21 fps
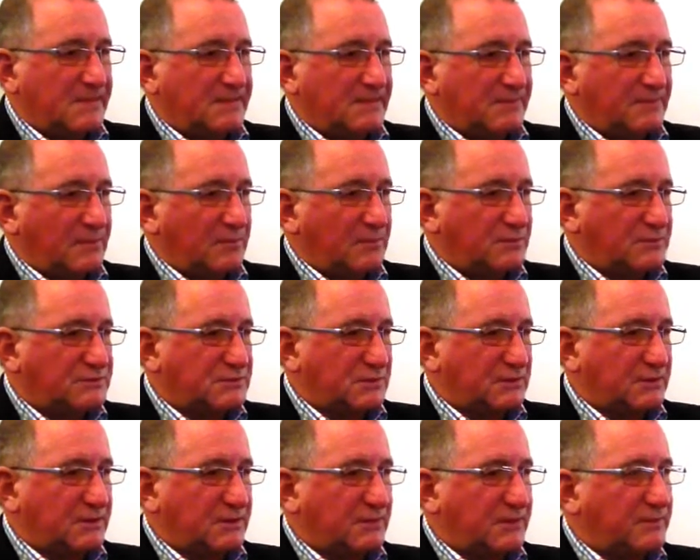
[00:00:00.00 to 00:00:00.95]
But we'll
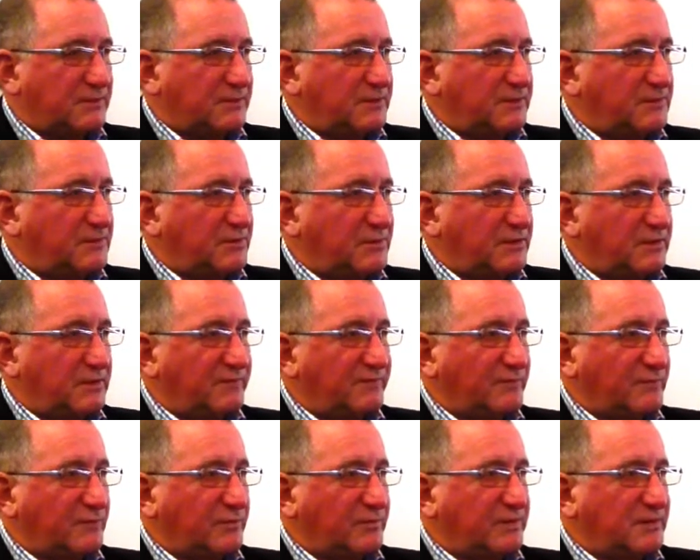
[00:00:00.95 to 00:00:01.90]
certainly keep the community
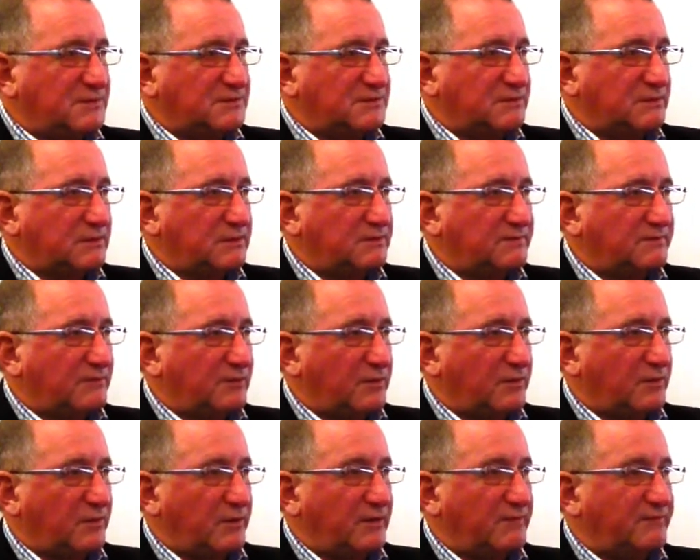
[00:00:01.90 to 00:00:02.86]
informed as we
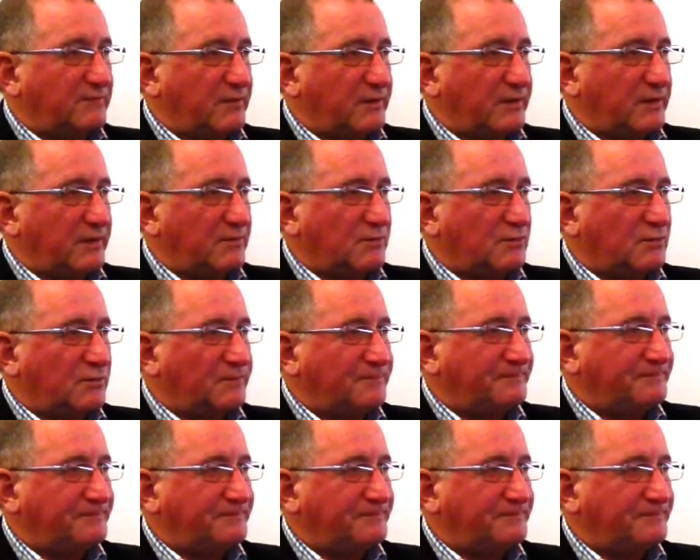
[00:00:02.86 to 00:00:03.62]
find out more.